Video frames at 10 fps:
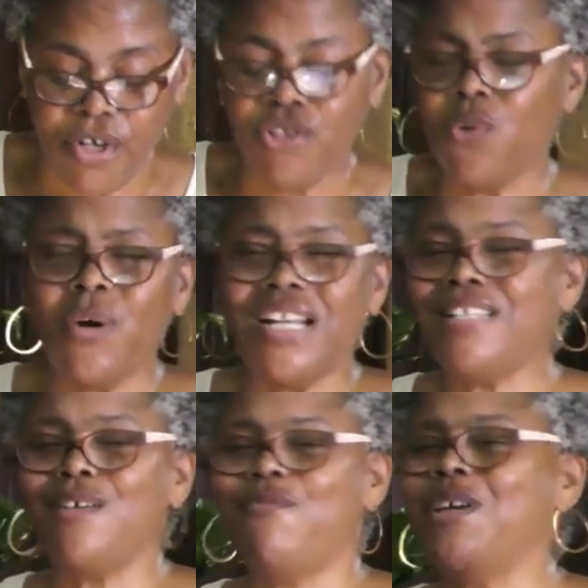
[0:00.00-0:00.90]
So, what
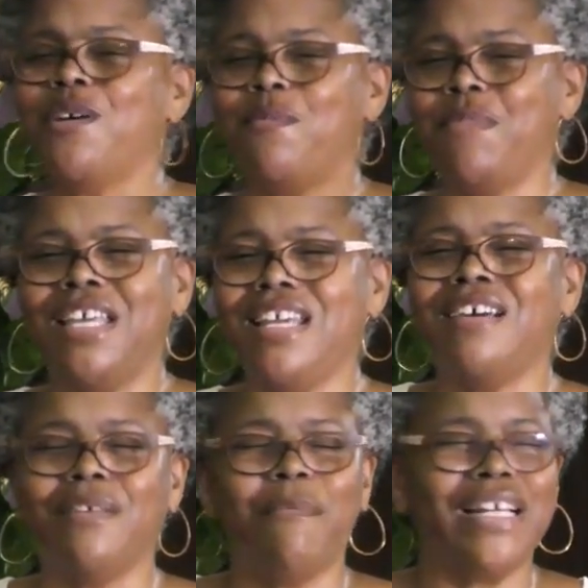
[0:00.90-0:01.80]
is the real meaning
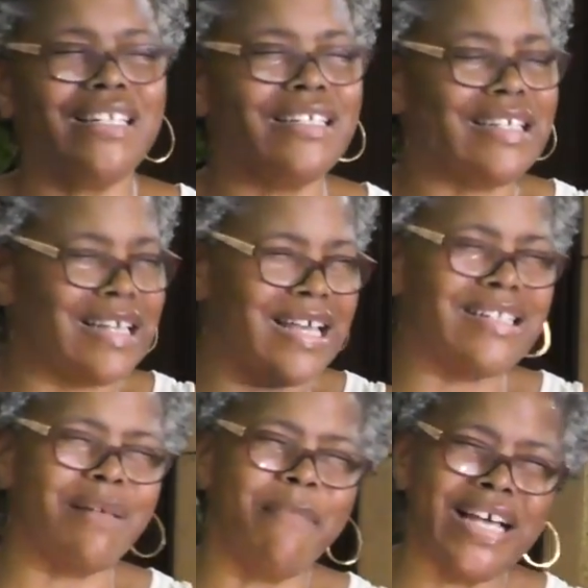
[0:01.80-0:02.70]
of the message today?
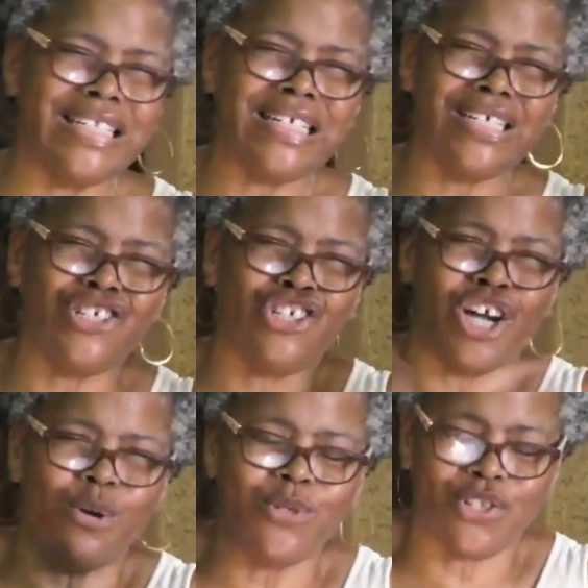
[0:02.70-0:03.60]
Is the message
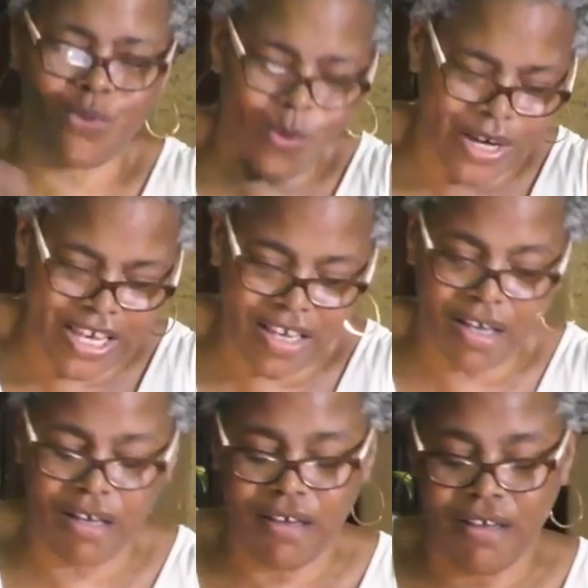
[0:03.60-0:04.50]
don't
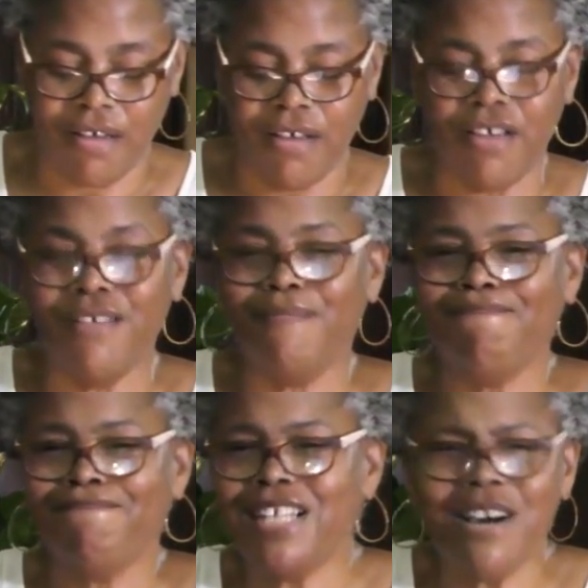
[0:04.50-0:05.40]
swing?
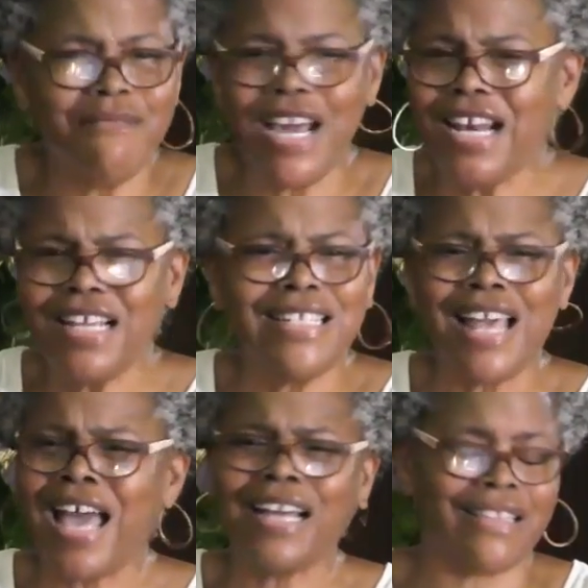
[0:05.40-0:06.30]
No, not
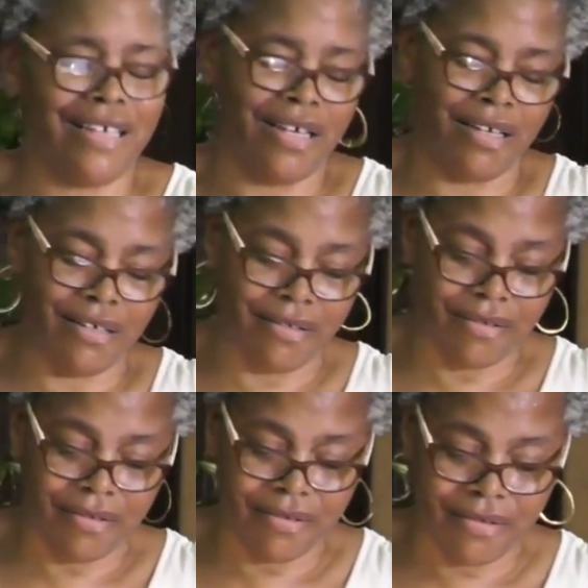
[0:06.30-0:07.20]
exactly.
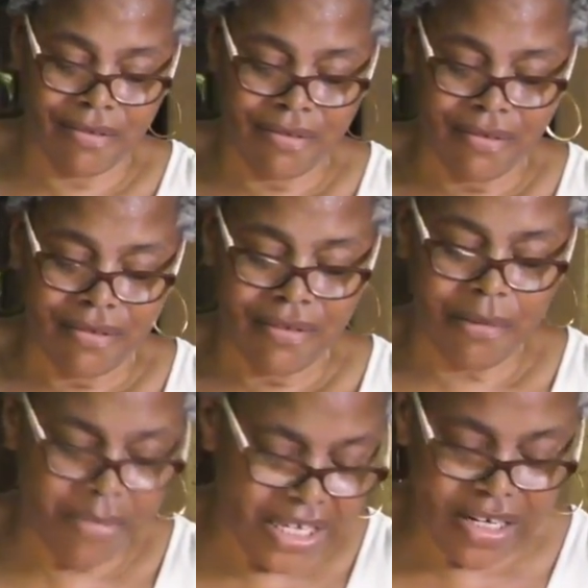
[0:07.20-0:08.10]

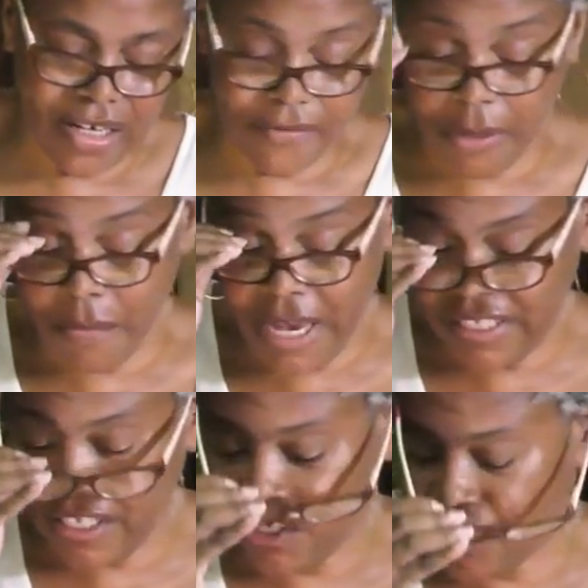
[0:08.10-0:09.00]
The meaning of the
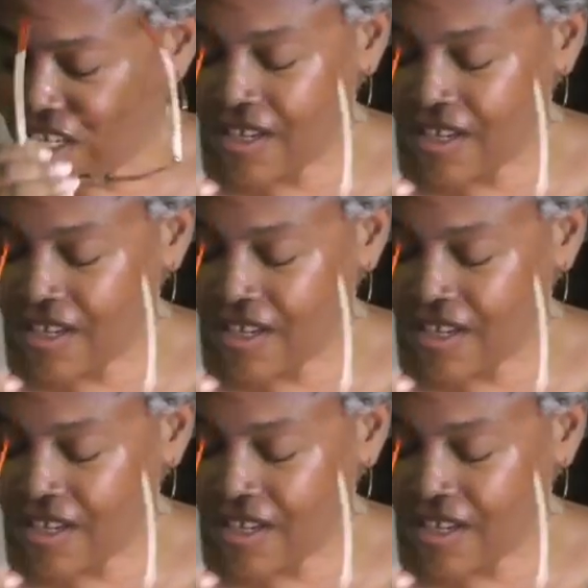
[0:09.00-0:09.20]
message